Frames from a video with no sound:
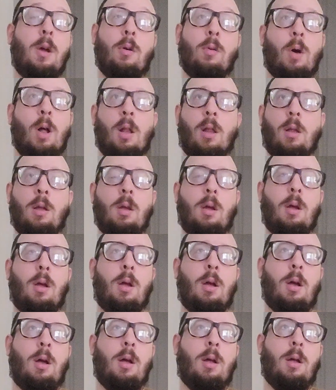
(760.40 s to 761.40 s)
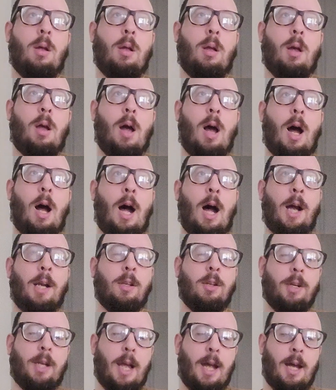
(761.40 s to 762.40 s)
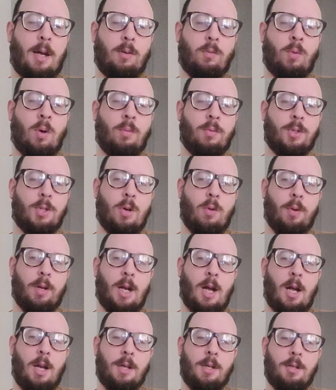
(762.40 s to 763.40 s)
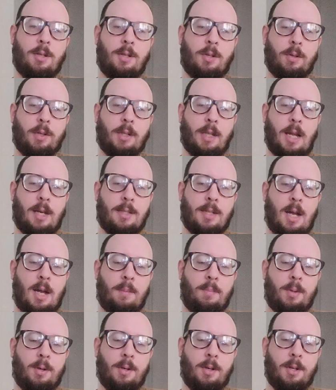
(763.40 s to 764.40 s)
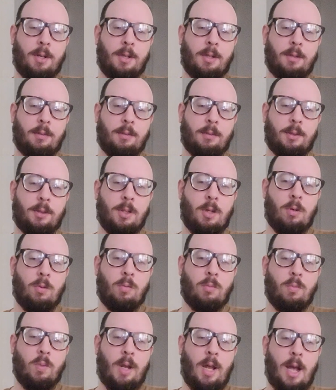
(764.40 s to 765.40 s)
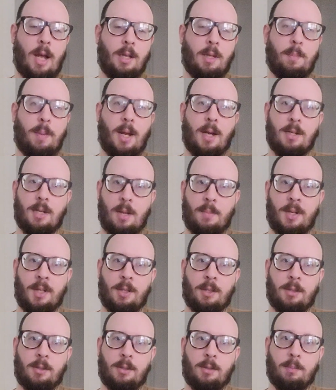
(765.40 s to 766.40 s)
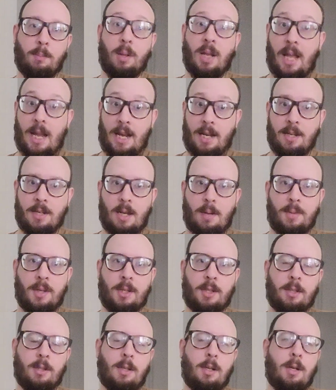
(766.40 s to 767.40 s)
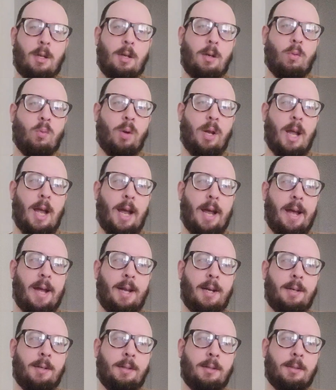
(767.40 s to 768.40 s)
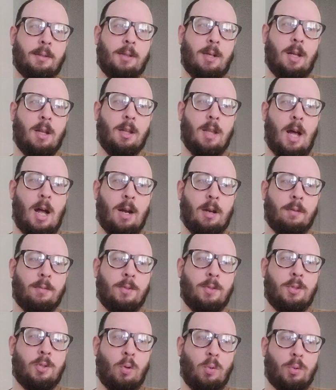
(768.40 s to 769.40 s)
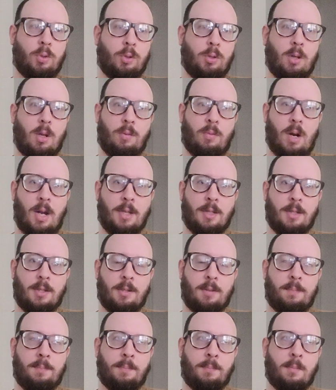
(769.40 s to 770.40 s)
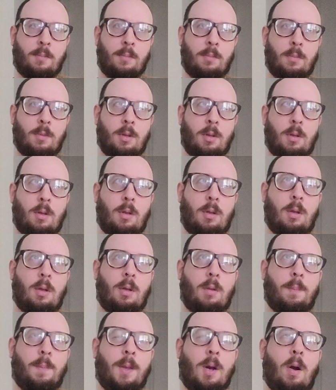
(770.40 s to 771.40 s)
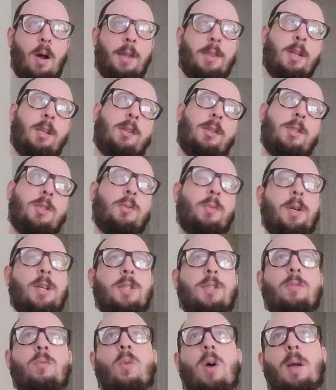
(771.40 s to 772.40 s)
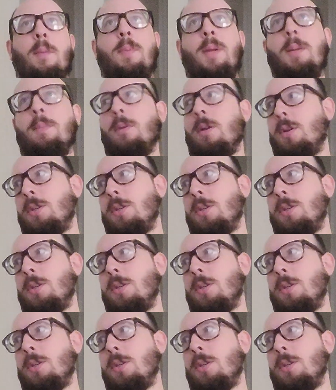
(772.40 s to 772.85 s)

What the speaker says: Well, I look at what was going on during that time period. You know, we had the plandemic. We had a lot of social unrest. You know, I think there's a reason why people